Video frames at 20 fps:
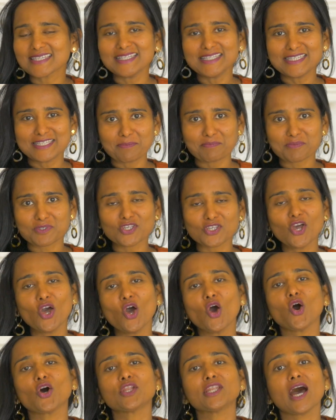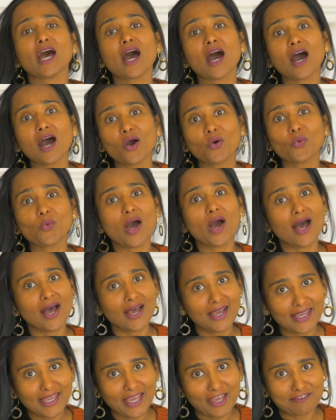and tips on how
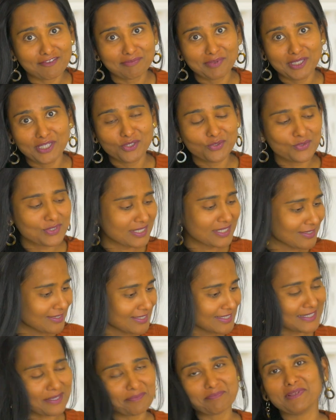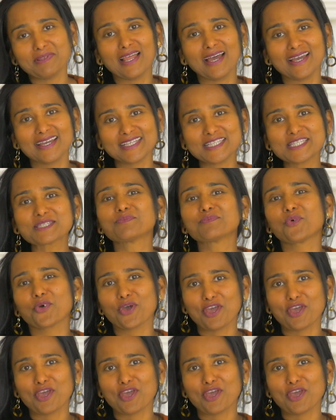I have been using this appliance more